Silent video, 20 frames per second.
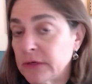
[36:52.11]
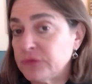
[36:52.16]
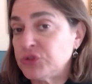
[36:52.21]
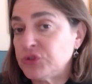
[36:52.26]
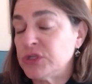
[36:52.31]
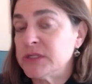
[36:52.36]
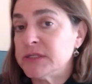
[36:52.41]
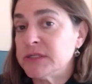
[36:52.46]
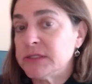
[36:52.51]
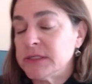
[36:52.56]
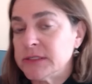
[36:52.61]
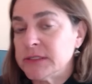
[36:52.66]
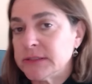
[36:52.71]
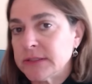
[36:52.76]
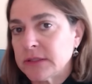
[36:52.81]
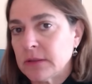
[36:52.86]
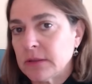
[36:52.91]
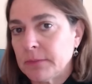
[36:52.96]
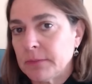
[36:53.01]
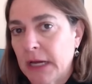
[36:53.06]
If she's
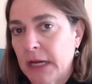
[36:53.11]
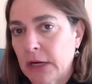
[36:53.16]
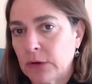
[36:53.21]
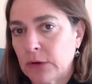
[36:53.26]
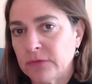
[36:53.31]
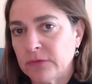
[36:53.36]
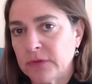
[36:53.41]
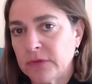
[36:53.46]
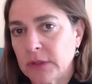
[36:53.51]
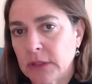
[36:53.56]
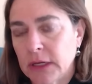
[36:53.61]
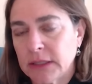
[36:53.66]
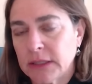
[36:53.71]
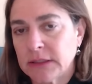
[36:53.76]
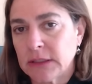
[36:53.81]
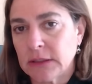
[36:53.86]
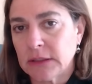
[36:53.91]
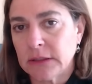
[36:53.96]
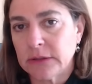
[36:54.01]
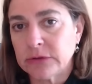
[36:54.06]
seizing the power of the
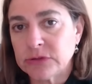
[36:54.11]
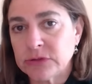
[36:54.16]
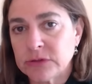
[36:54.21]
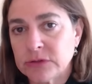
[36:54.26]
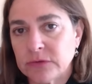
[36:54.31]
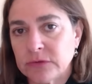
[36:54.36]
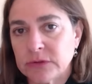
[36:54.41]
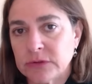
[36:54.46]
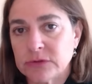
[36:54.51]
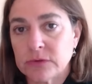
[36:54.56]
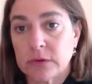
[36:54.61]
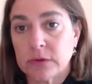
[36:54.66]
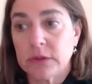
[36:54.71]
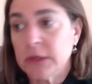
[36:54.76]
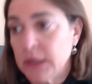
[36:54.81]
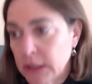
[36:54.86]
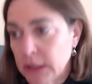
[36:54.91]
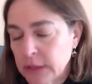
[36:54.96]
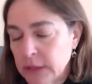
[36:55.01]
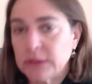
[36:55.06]
elected leaders of Israel,
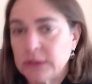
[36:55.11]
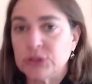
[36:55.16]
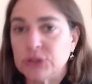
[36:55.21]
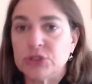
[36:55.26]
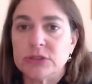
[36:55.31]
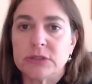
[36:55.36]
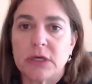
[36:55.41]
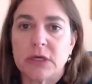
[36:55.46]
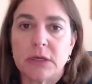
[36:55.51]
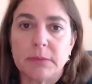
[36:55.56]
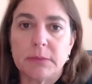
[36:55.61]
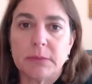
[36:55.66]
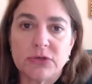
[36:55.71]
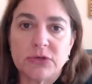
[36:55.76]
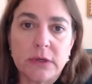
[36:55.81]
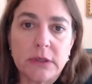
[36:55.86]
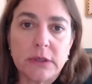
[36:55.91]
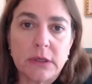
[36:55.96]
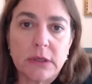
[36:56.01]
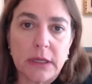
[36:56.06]
then she's going to be
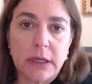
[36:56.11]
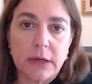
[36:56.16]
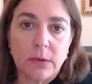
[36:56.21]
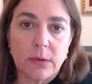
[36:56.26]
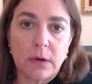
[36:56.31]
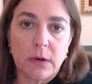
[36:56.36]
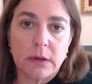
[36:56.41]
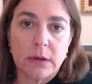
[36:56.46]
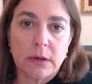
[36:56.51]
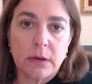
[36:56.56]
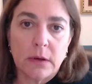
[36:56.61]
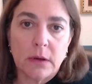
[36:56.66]
treated like one.